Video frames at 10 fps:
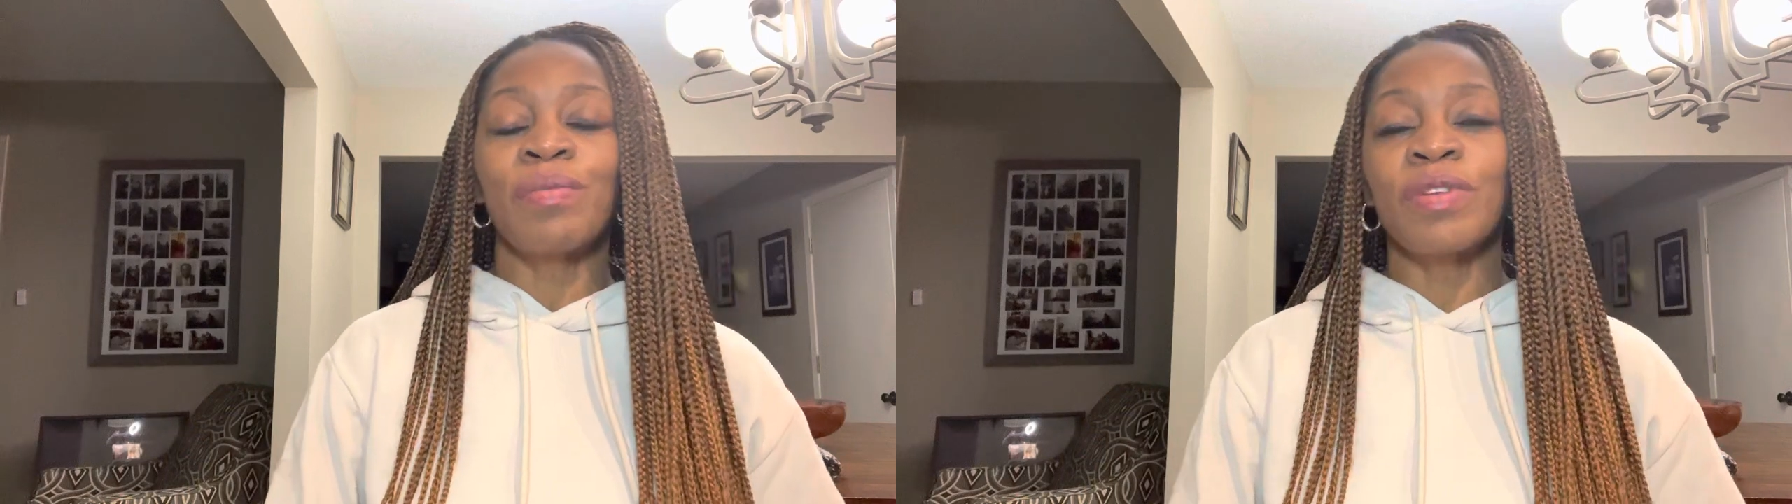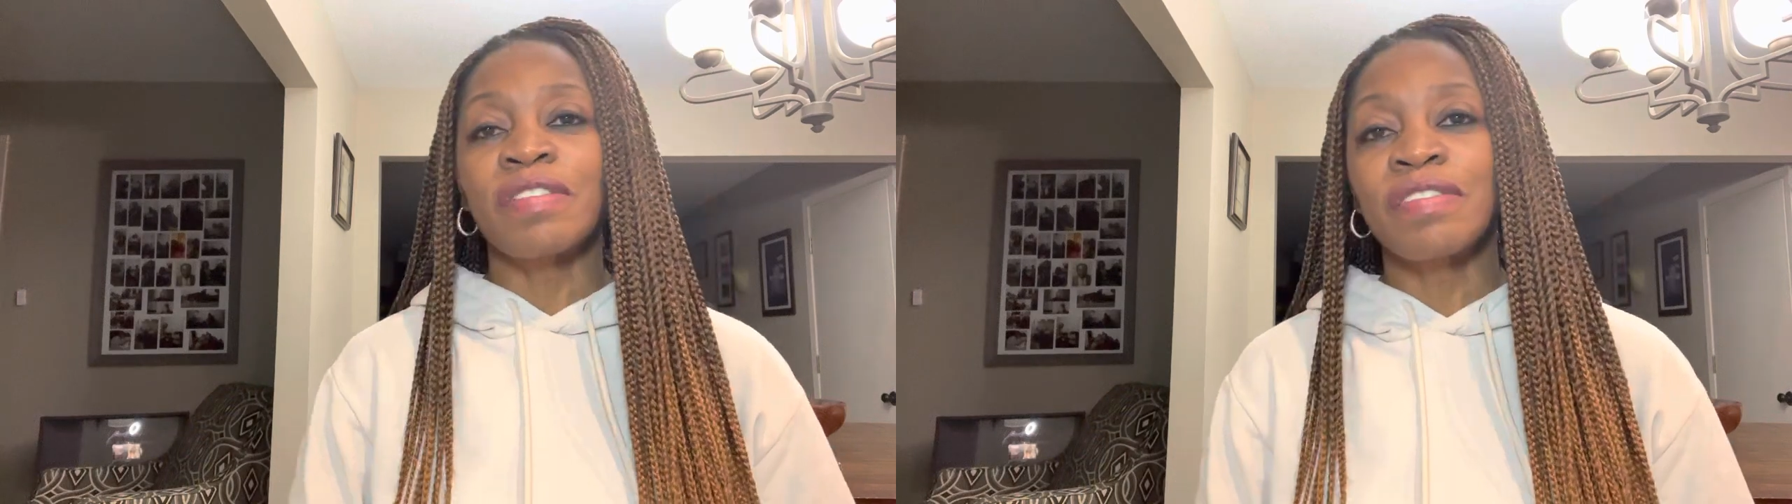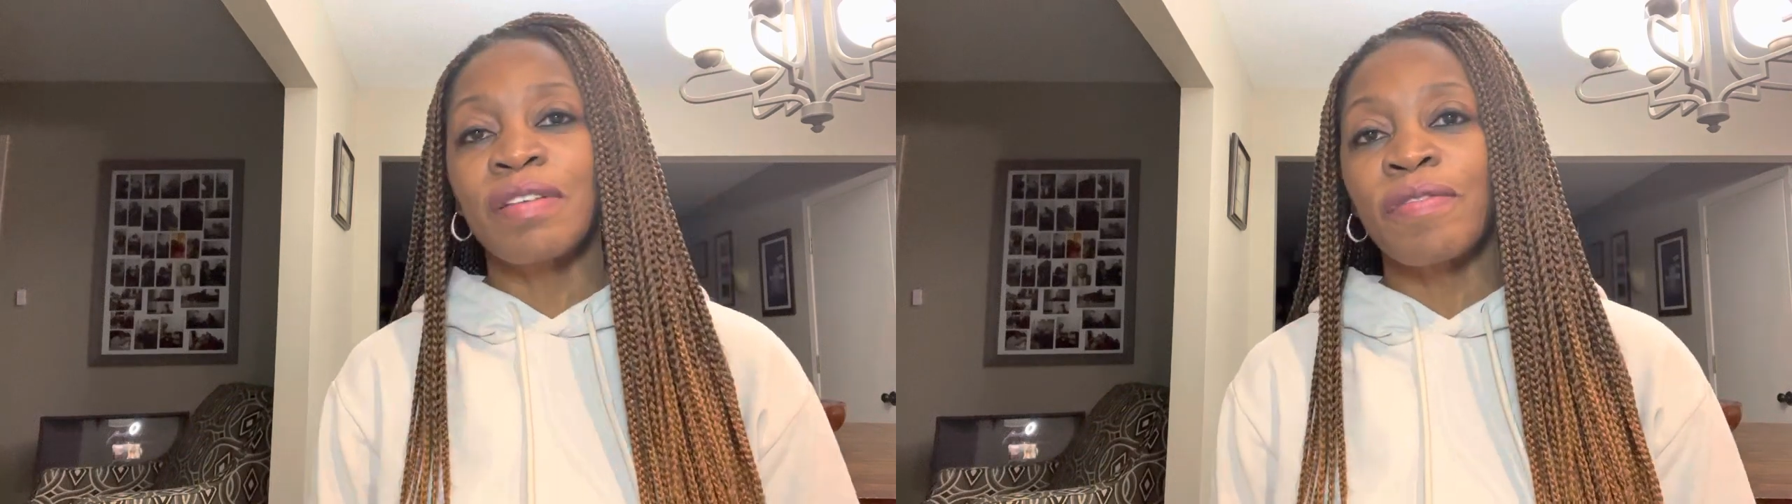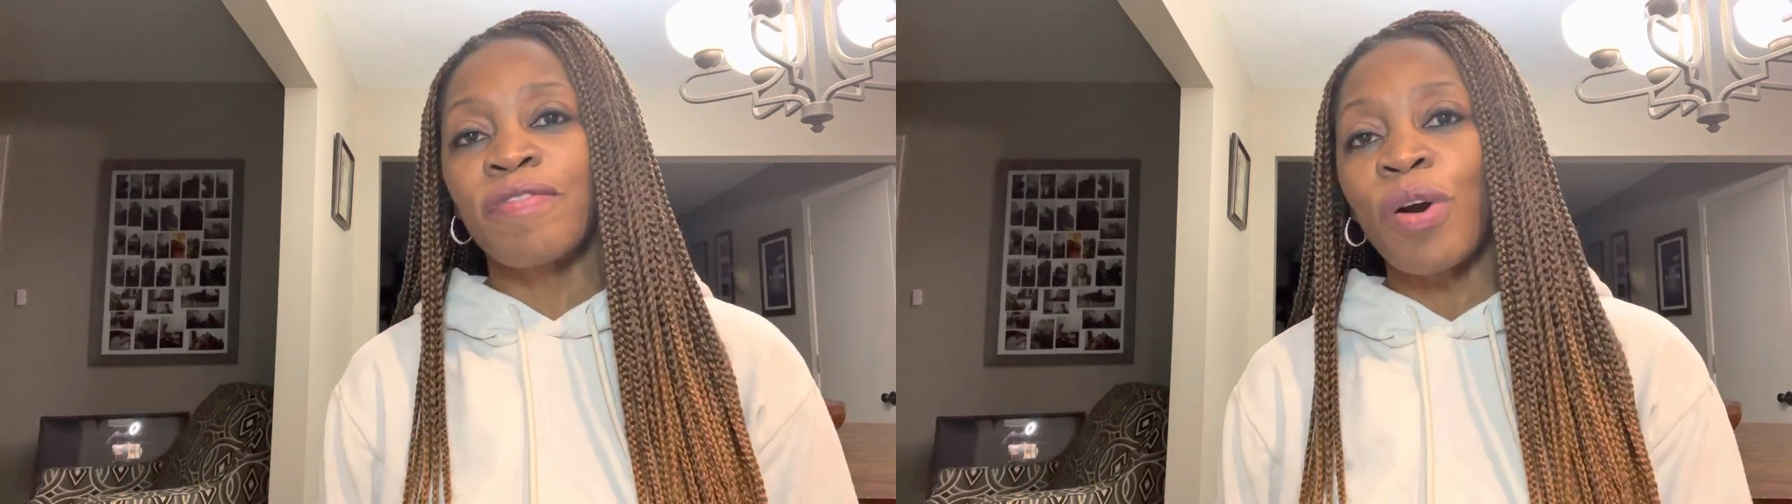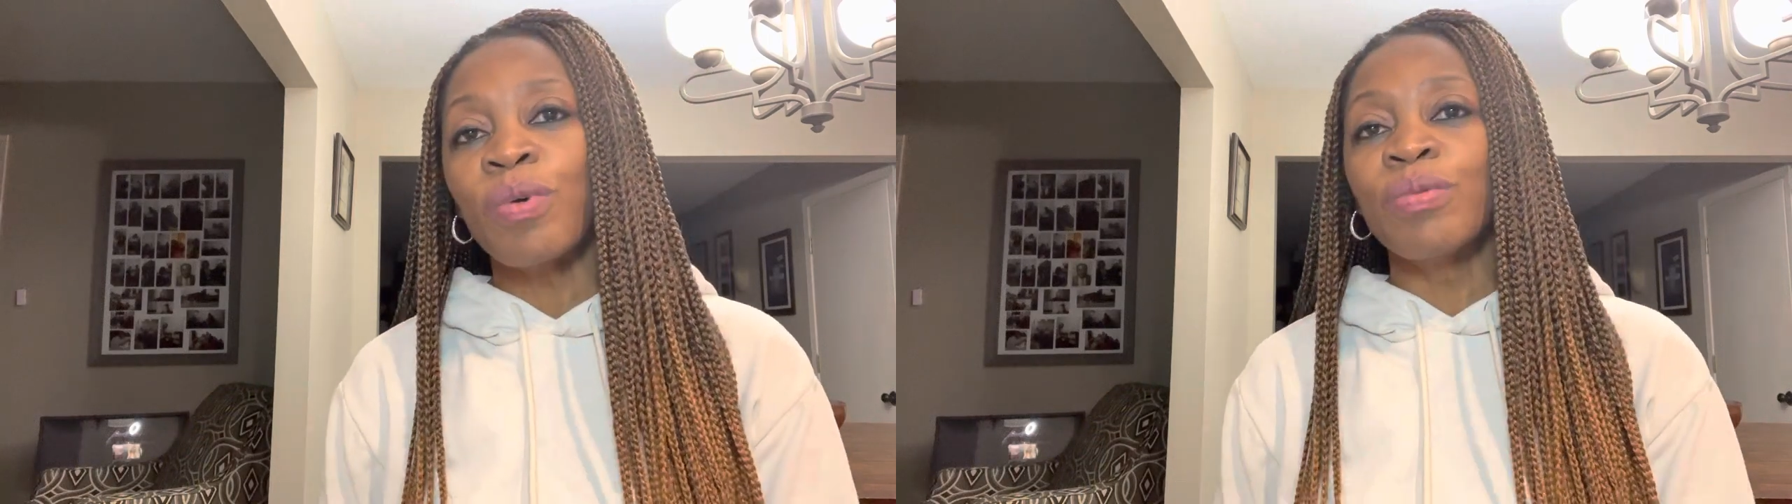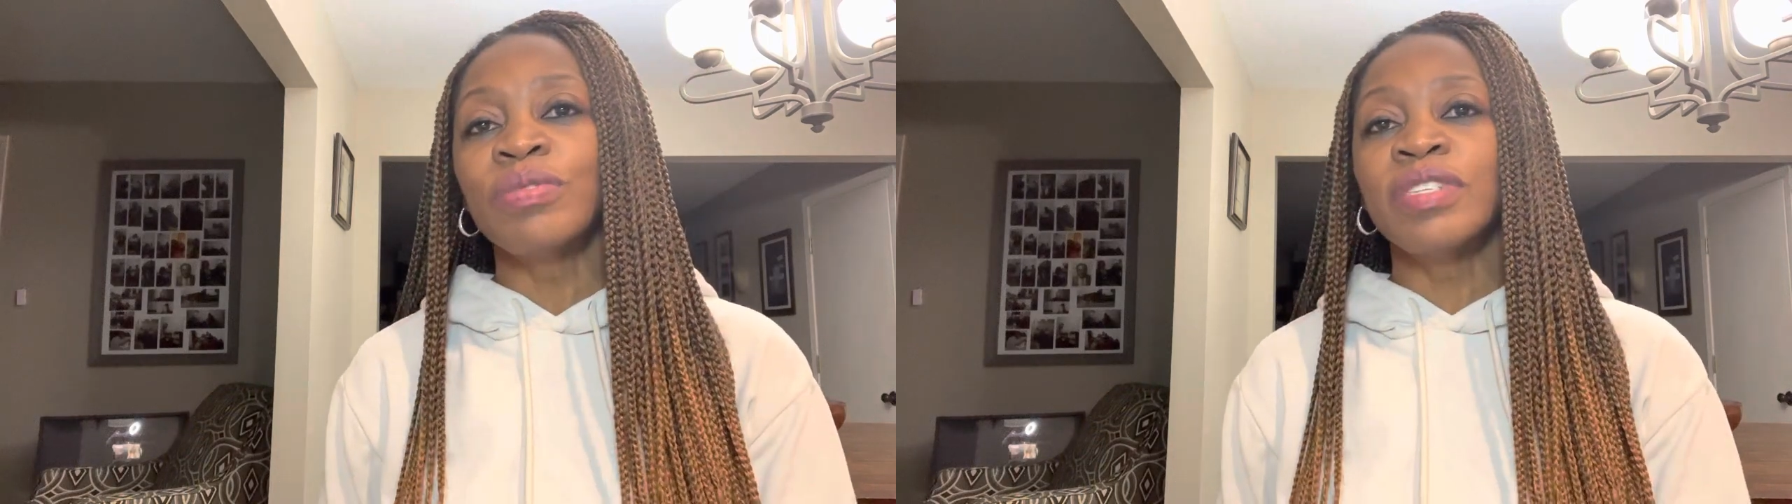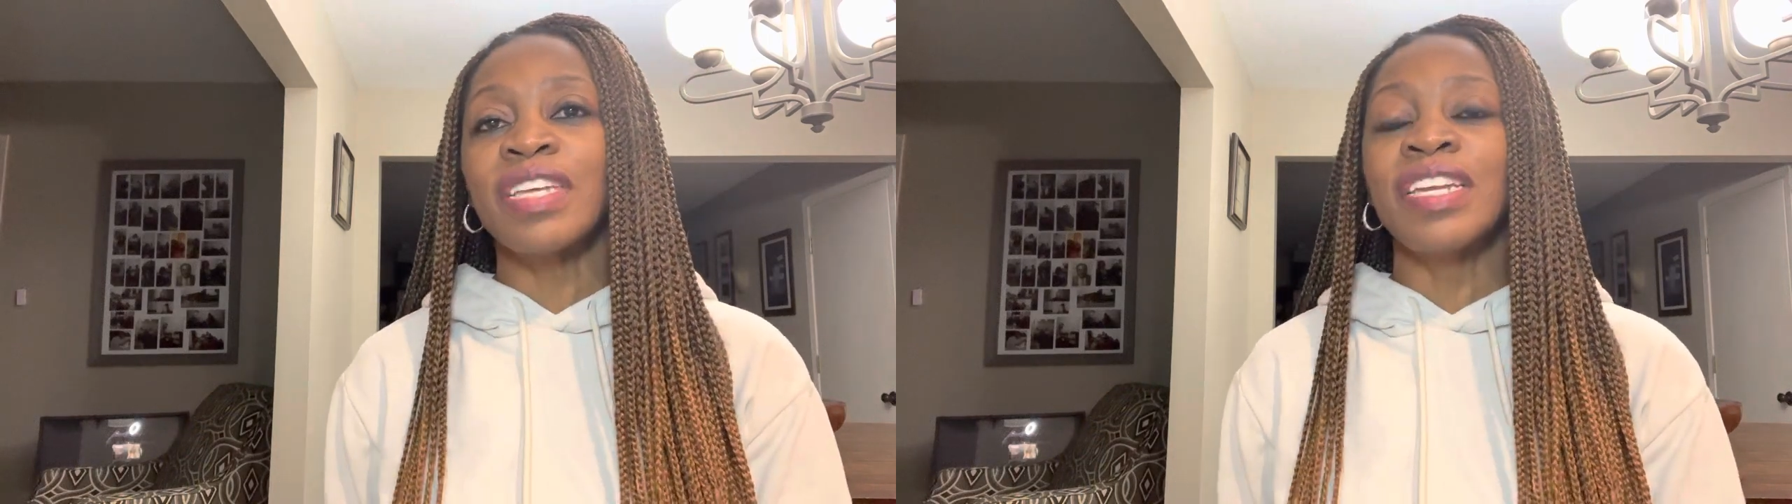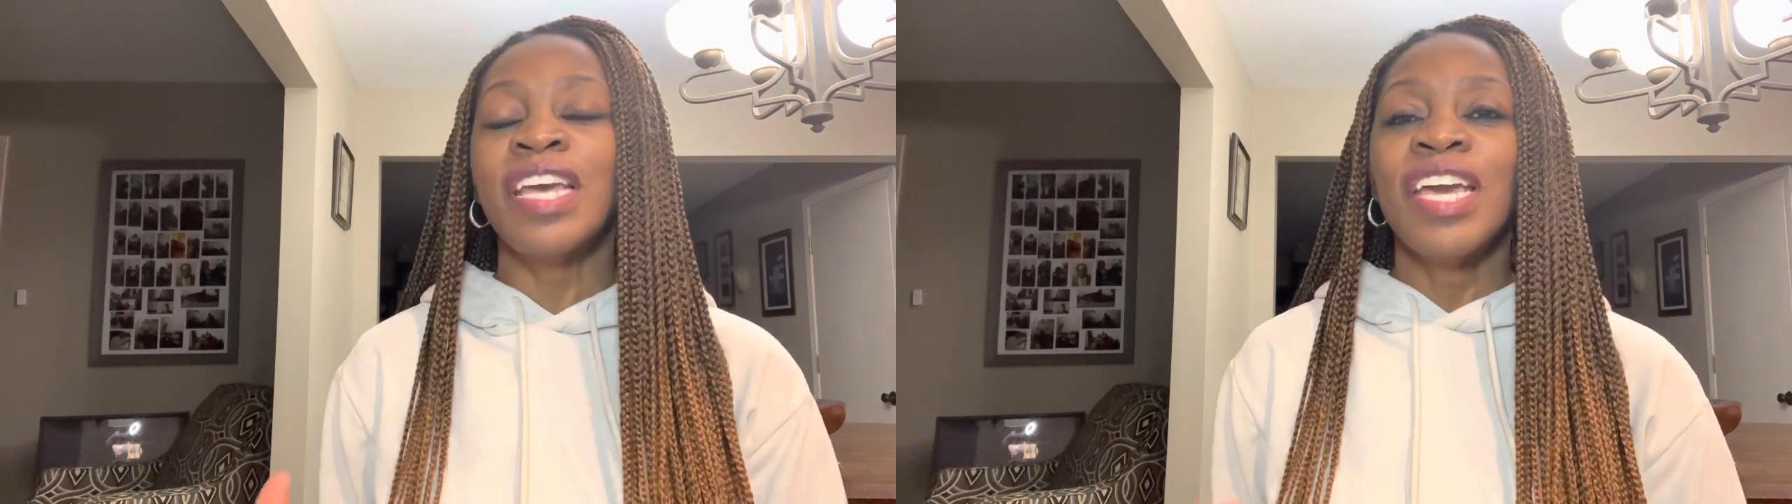was phones
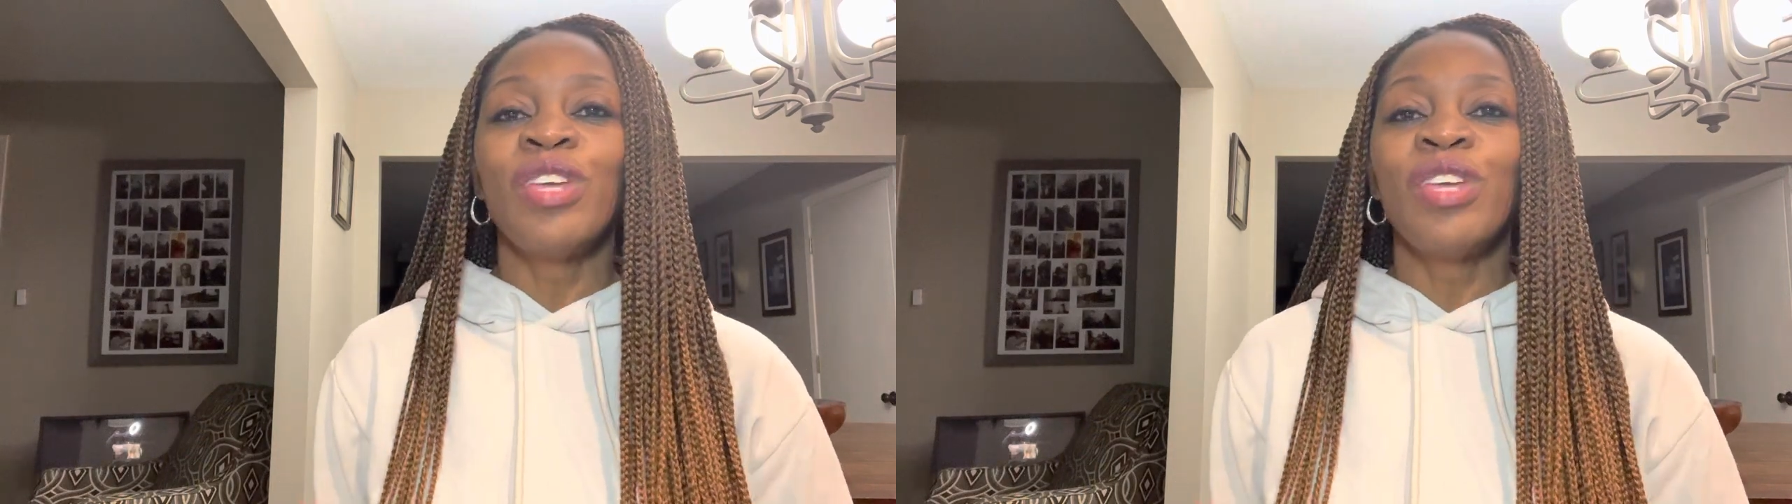and,